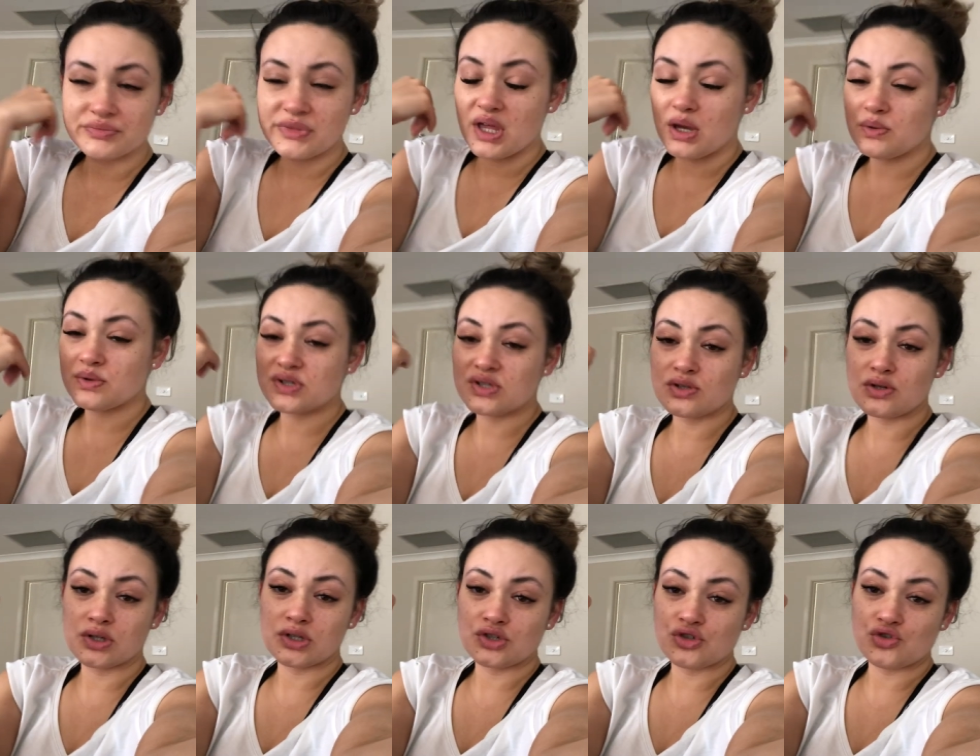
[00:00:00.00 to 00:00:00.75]
That was
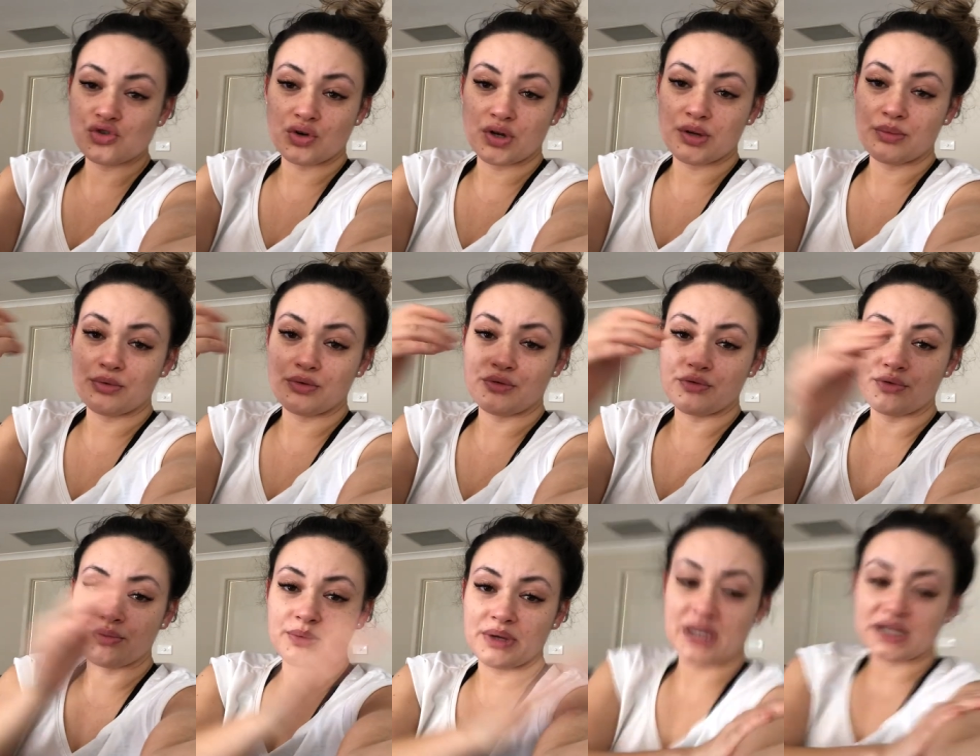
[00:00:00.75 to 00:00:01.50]
not enjoyable
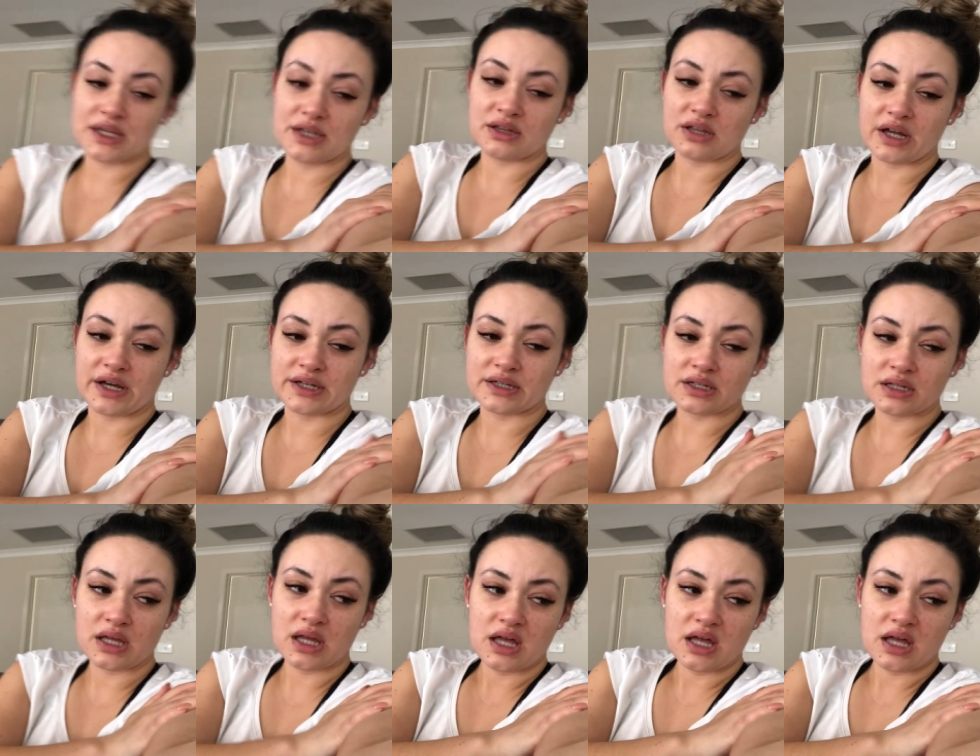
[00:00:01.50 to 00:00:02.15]
for me. Like,